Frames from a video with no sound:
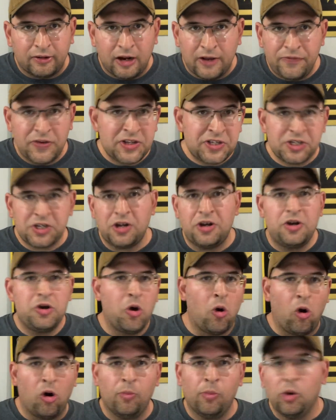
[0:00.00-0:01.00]
If it's
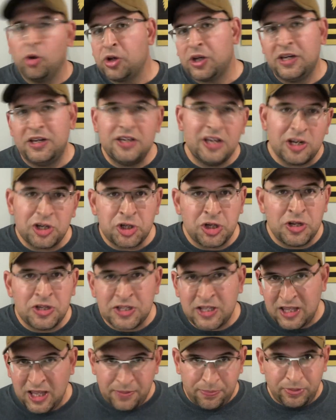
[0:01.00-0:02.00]
normal conditions
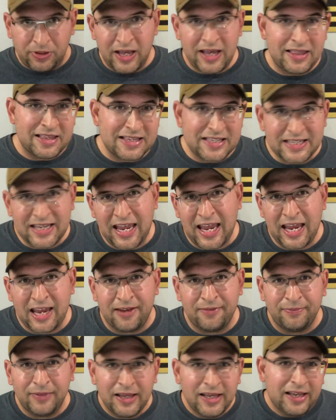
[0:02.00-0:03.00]
and they play this
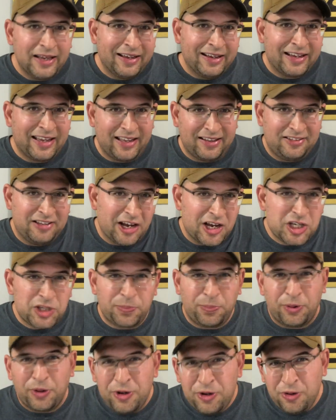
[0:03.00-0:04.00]
game, does
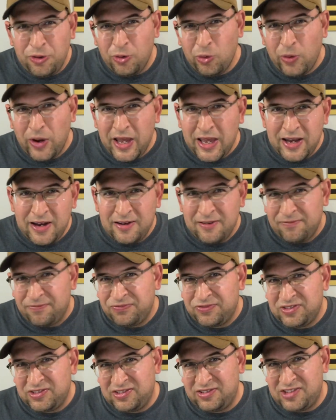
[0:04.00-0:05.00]
Purdue win
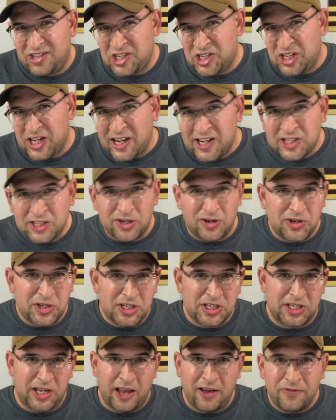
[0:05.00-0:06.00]
6 or
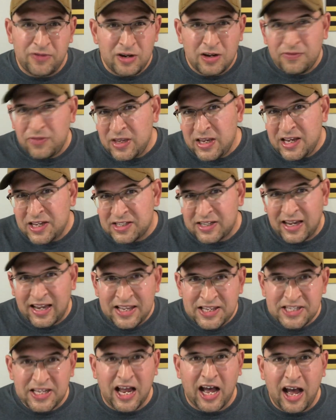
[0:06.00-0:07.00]
7 of these
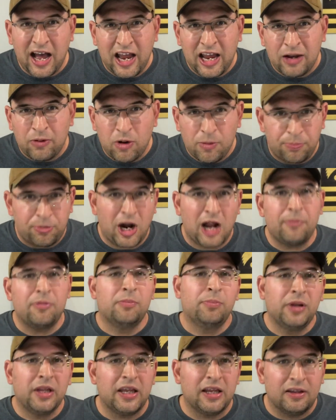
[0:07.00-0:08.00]
against Iowa?
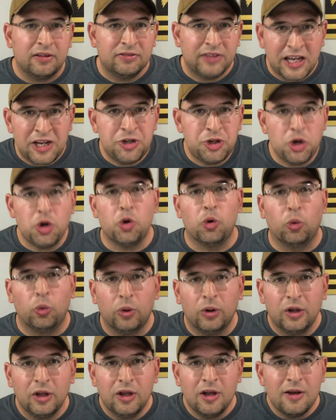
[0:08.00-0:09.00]
Probably. They do,
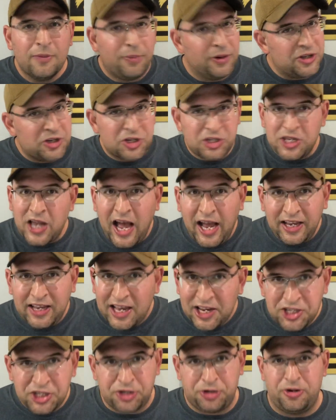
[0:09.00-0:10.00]
but just not
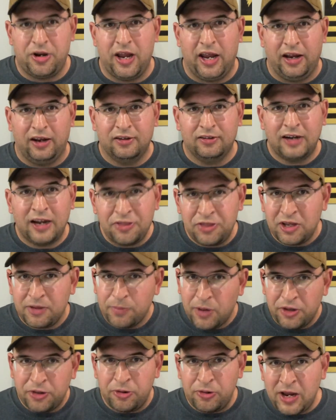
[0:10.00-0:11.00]
yesterday. And I think
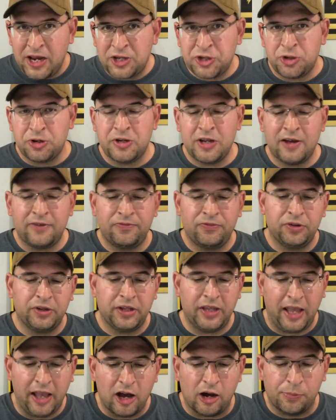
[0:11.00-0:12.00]
Mother Nature
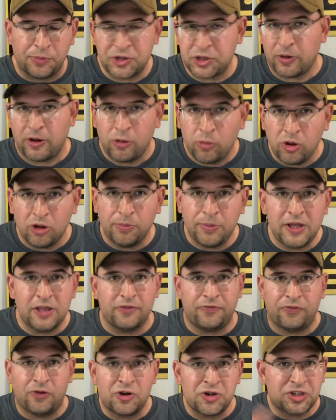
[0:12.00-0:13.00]
definitely helped. So I will be the
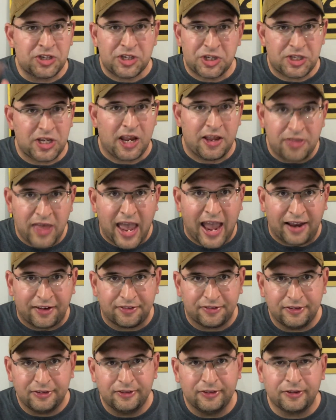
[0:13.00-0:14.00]
first to say
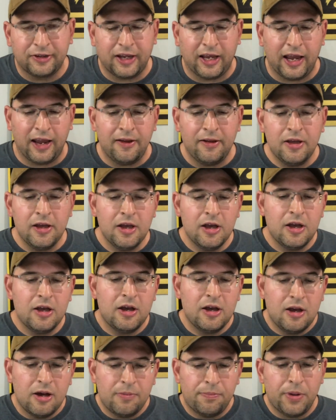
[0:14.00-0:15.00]
that, okay?
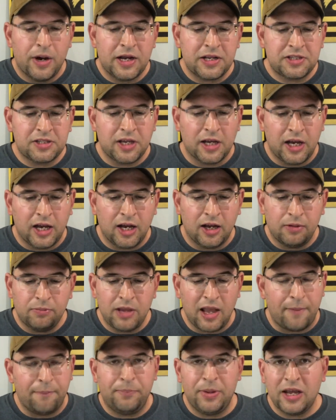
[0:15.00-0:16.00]
But,
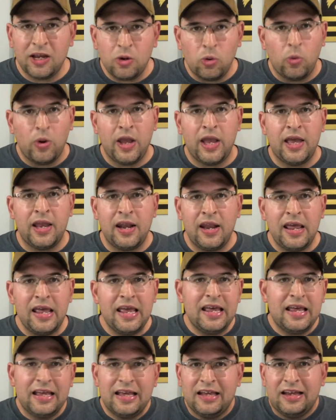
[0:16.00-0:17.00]
big win,
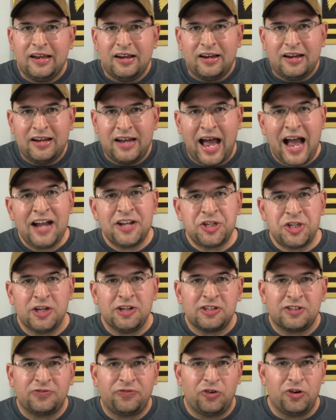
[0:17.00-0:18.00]
not
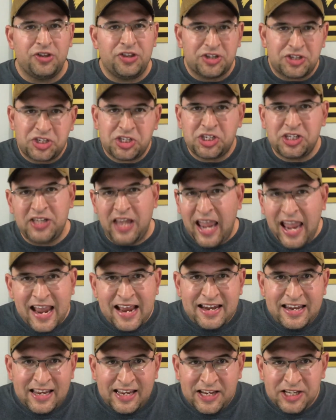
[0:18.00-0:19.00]
just for the
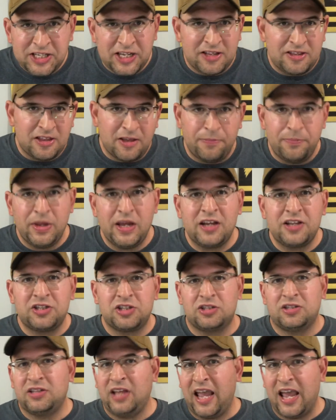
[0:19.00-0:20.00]
standings in the
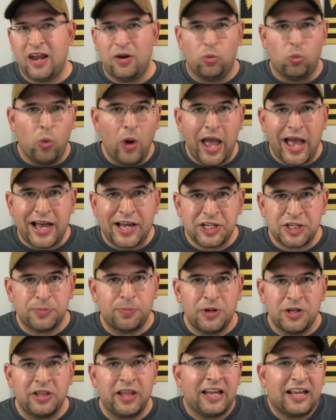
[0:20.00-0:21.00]
Big Ten West,
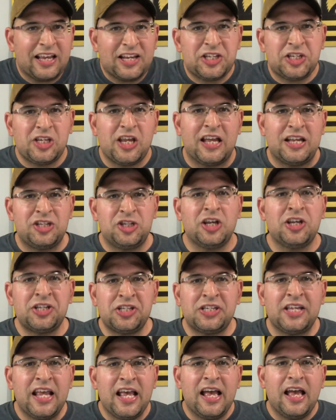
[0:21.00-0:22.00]
but like I said,
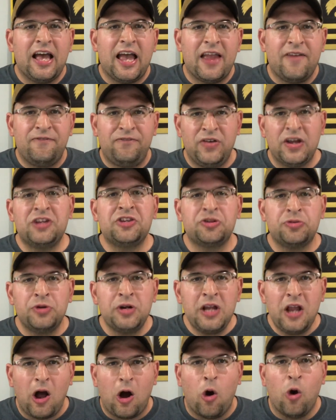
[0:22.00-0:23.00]
just a
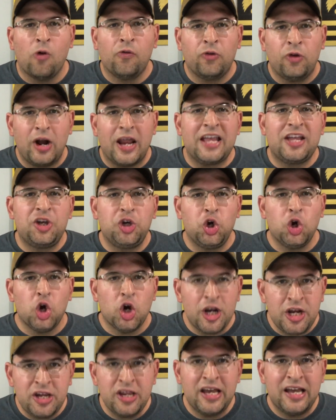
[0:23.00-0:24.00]
victory over a
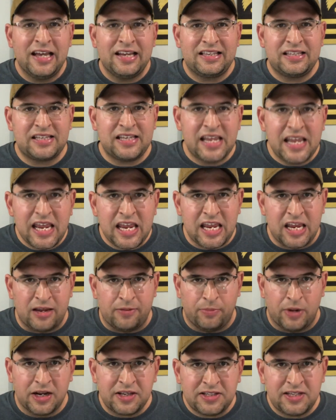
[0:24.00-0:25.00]
good
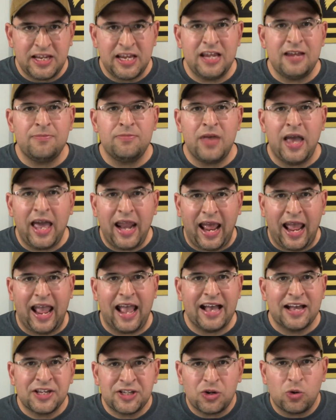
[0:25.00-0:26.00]
team, a team that
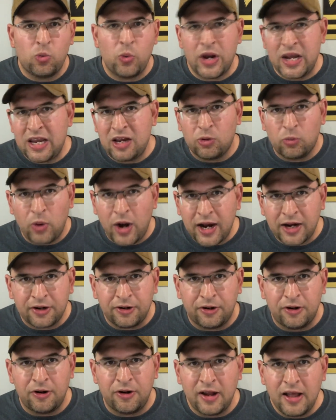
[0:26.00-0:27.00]
has a winning
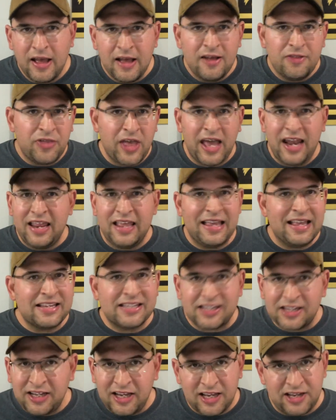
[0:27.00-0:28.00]
record, that
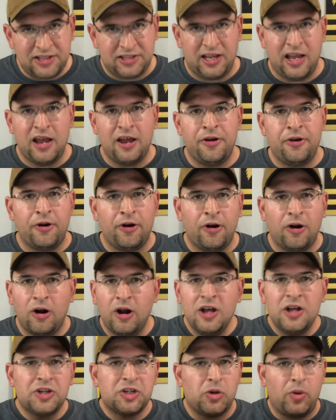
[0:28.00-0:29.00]
is a contender.
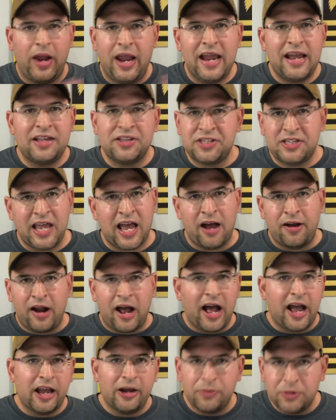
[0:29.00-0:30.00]
So hands down,
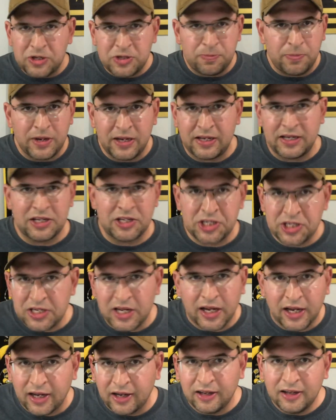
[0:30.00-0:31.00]
Iowa's biggest
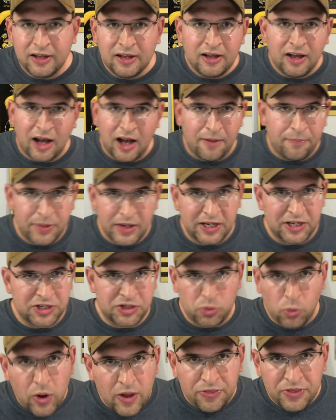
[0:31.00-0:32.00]

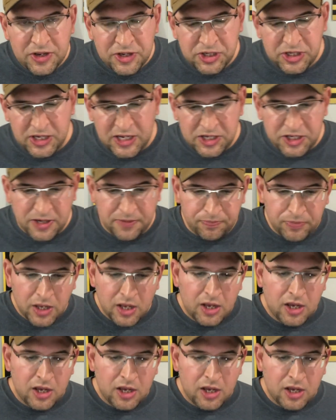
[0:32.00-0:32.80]
win this season.